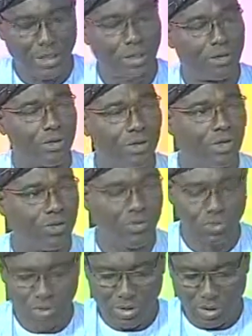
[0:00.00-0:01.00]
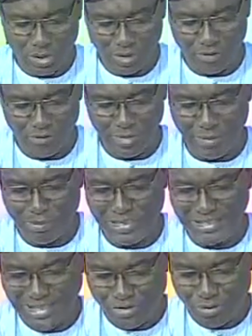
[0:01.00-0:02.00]
on the use of
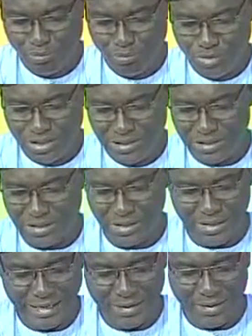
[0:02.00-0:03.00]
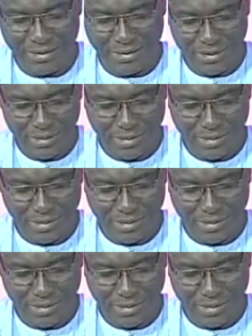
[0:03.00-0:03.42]
pedestrian bridges in Lagos,